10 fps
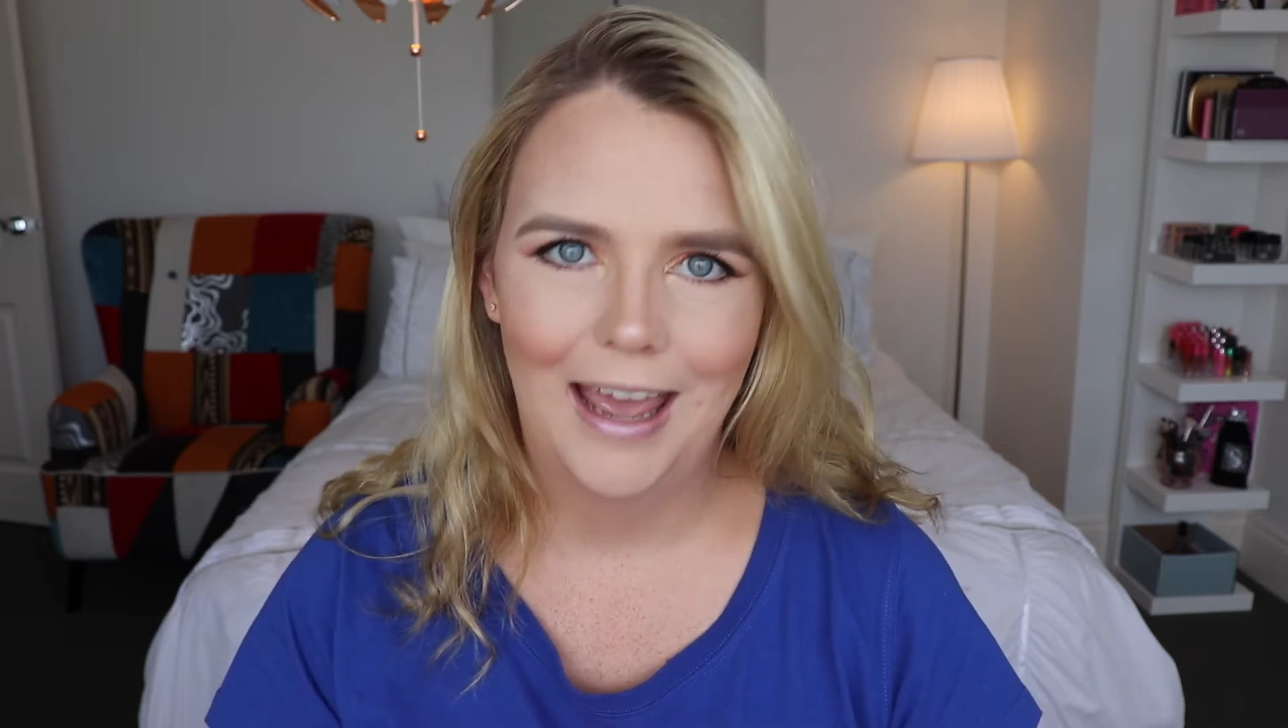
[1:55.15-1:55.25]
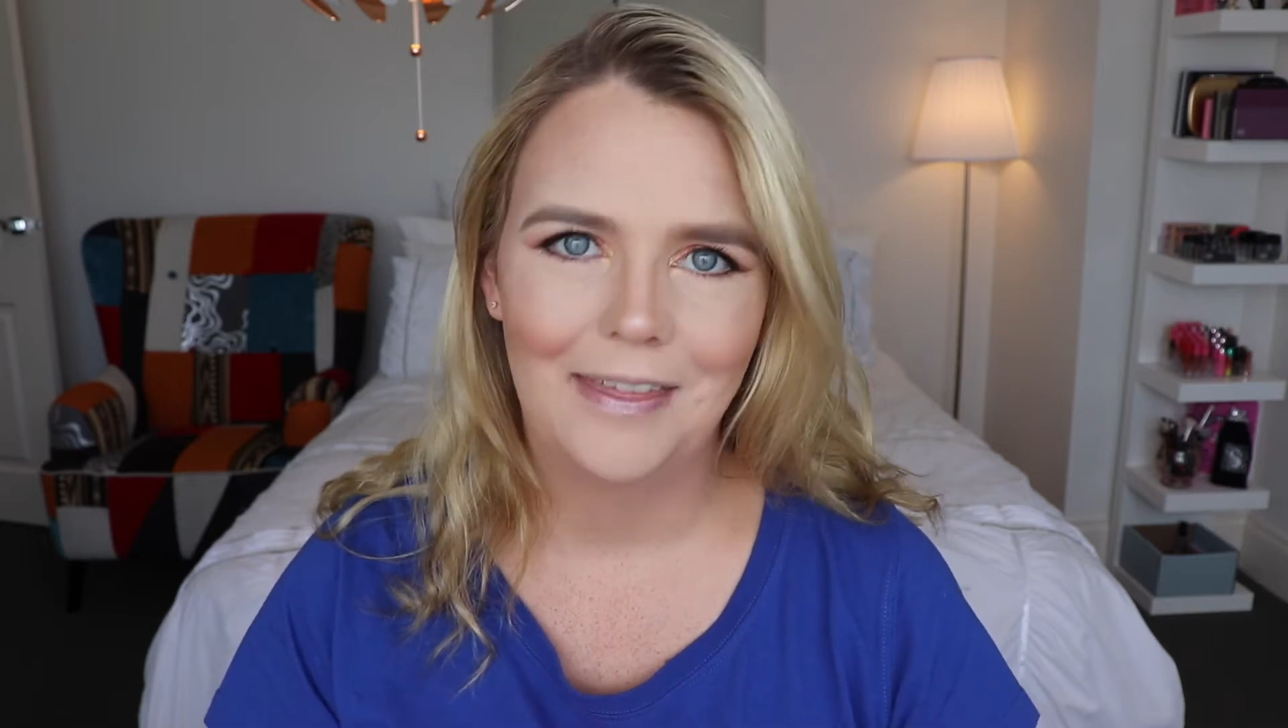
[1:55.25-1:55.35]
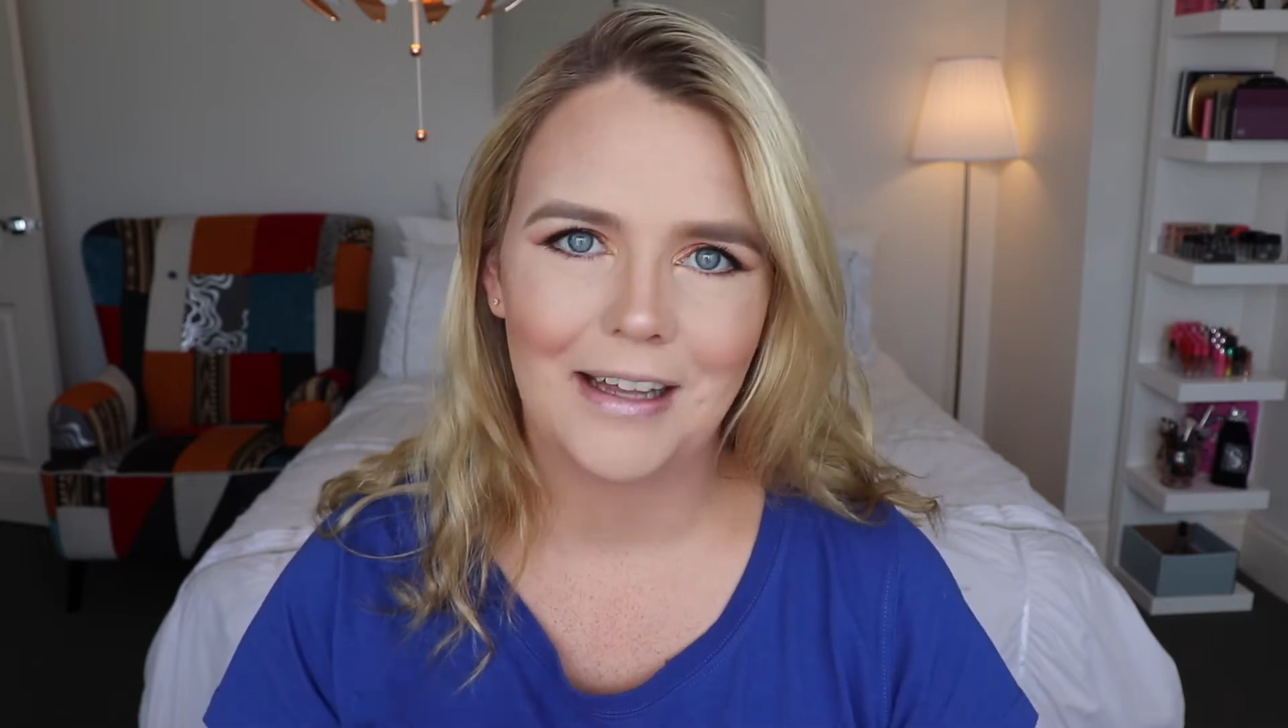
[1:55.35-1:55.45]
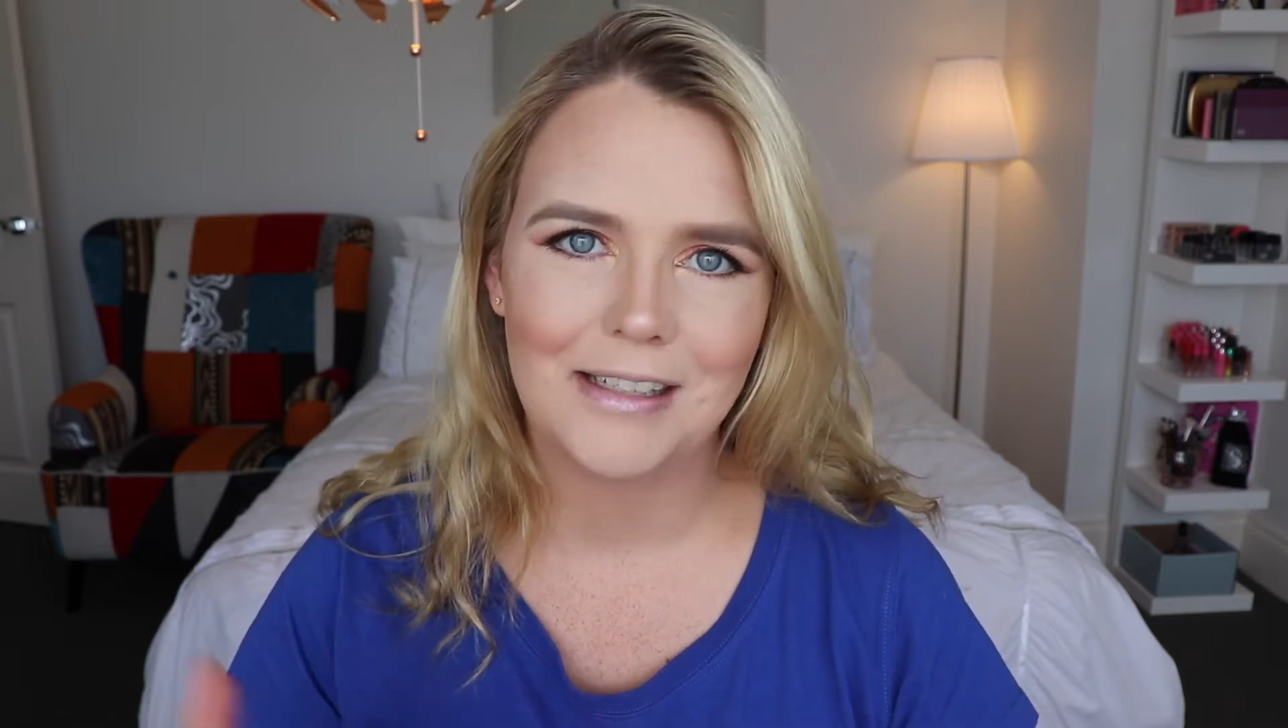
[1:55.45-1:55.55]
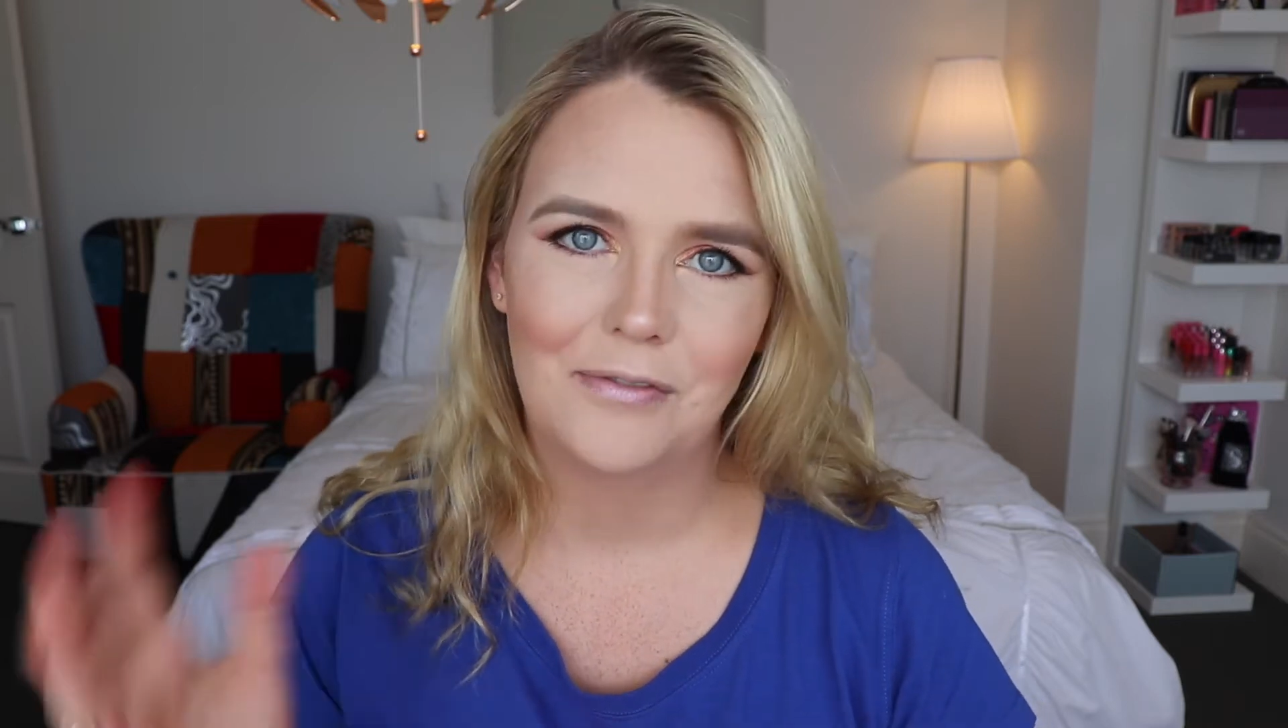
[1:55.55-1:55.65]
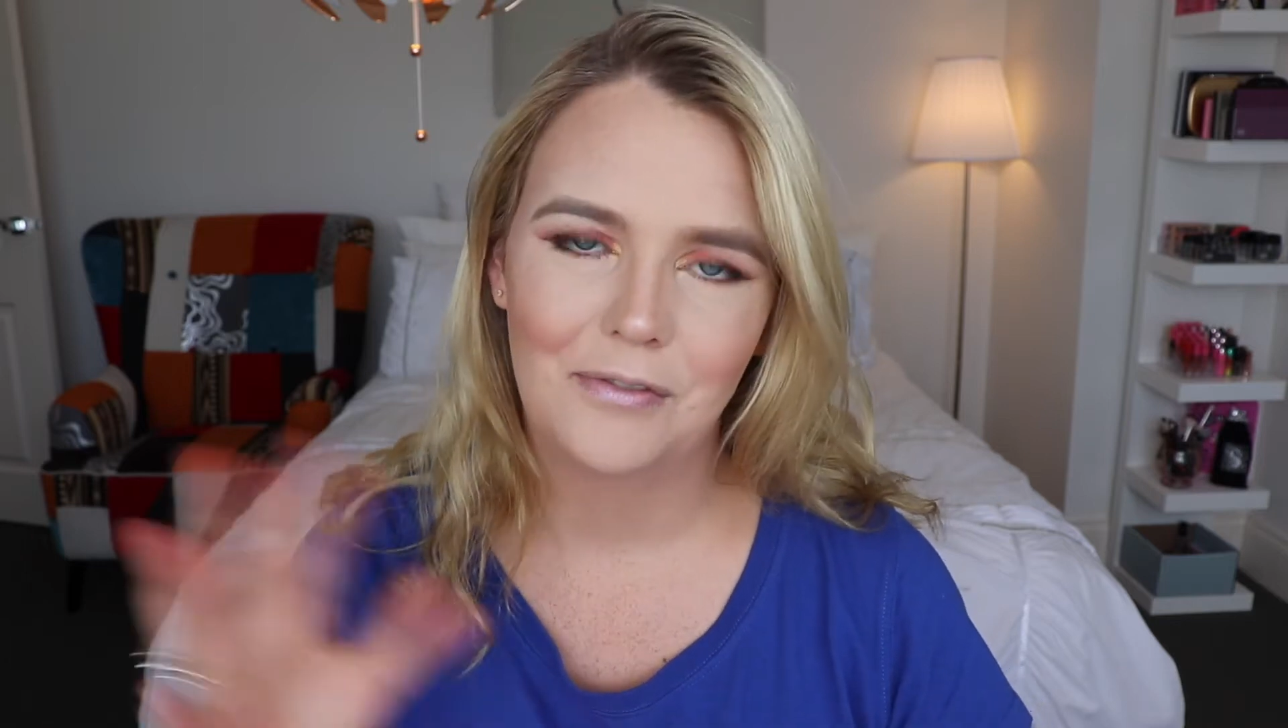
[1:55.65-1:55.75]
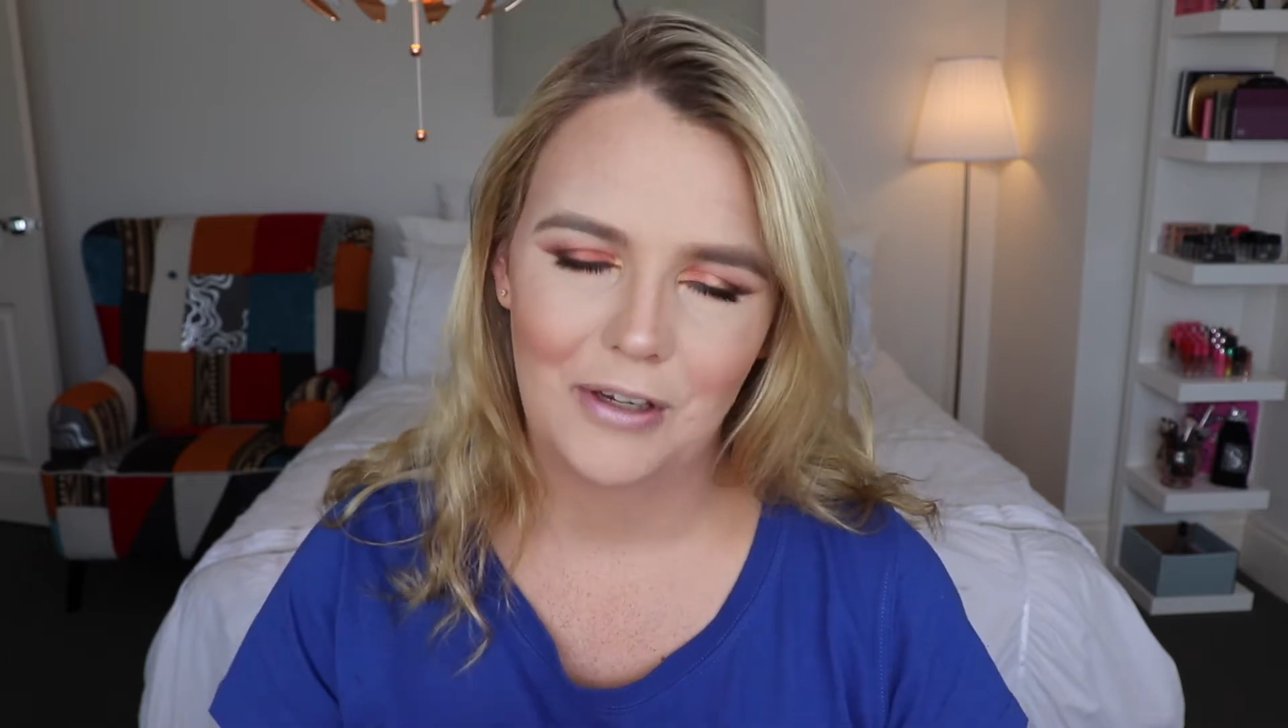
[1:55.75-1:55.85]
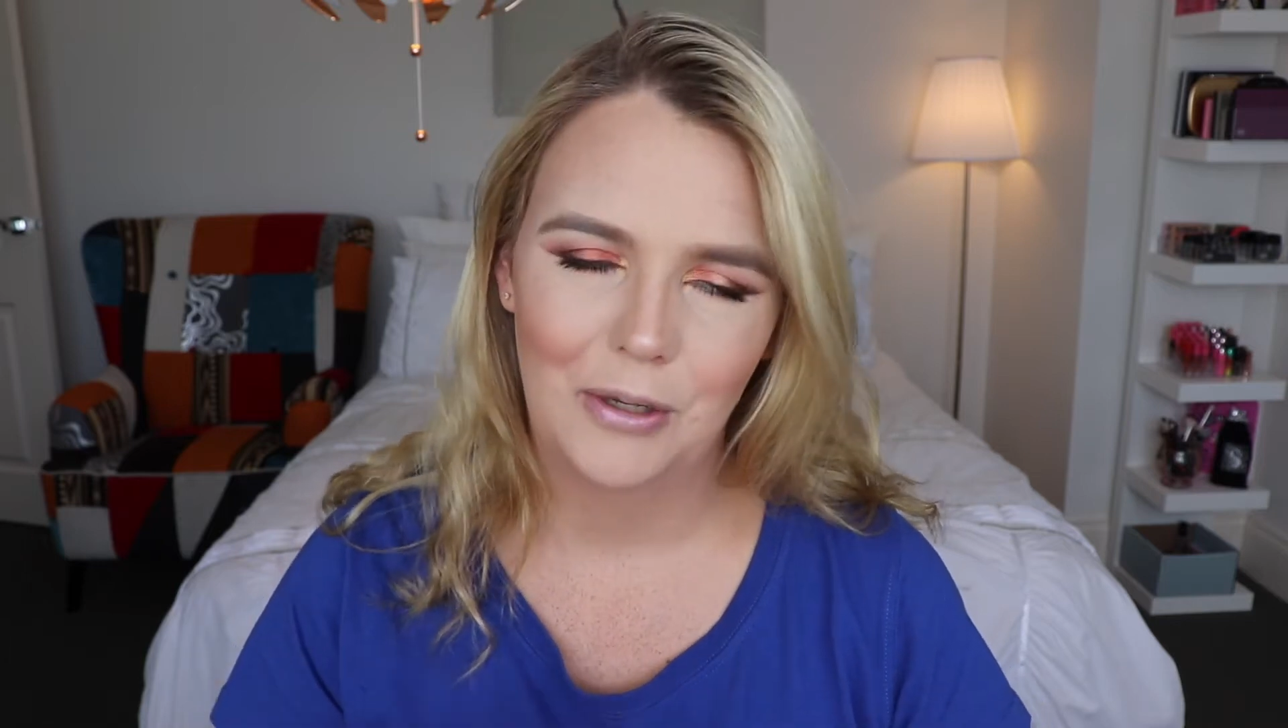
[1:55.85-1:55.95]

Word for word: and that's if